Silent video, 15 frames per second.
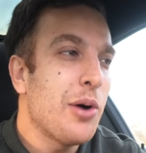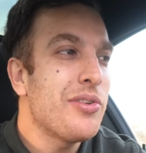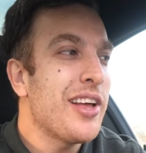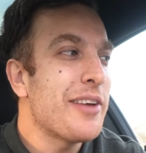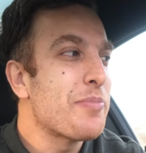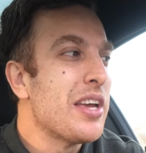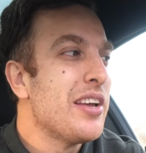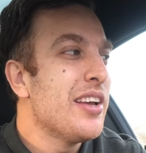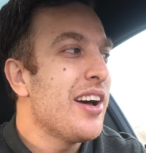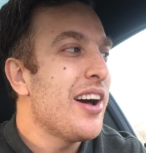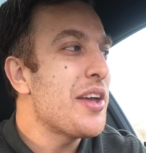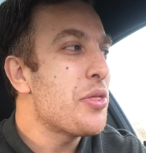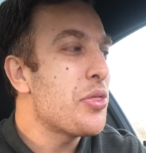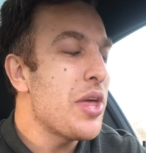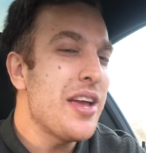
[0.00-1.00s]
I was like,
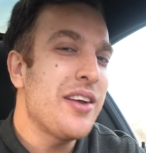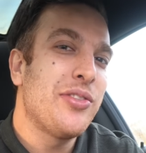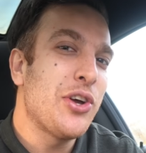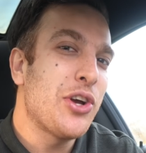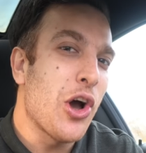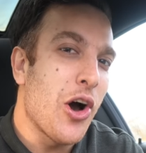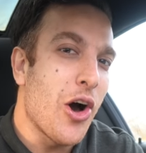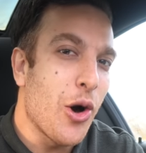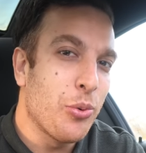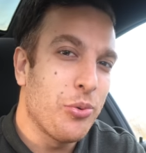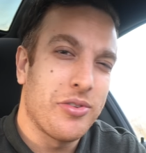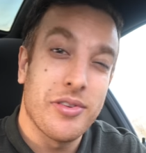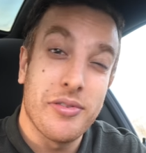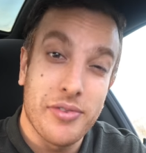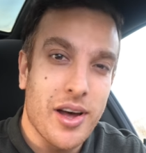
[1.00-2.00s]
I think the car will
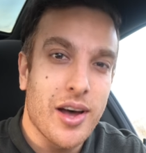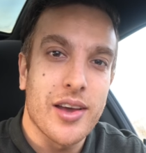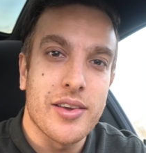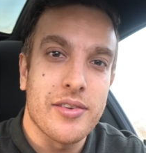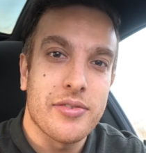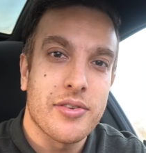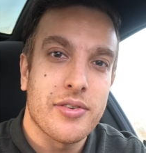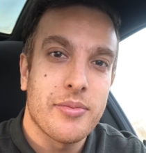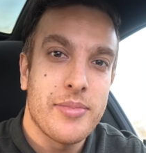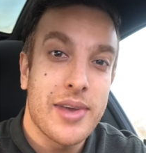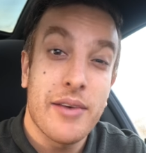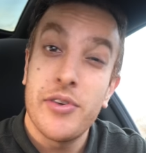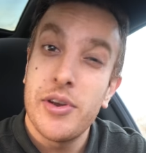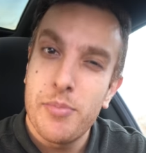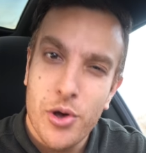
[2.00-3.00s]
survive me
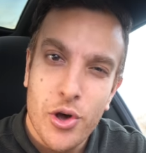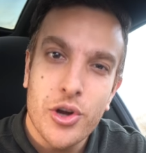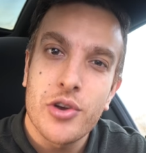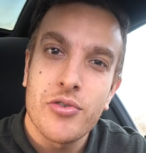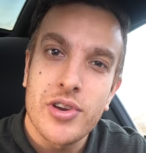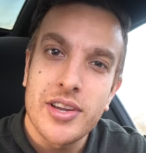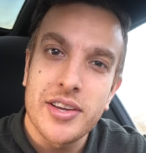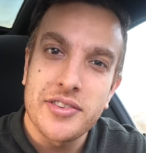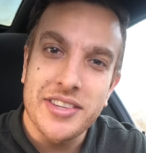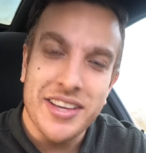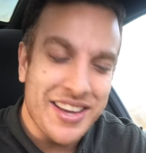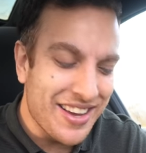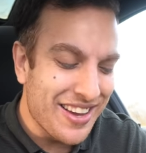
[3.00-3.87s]
having a burger in it.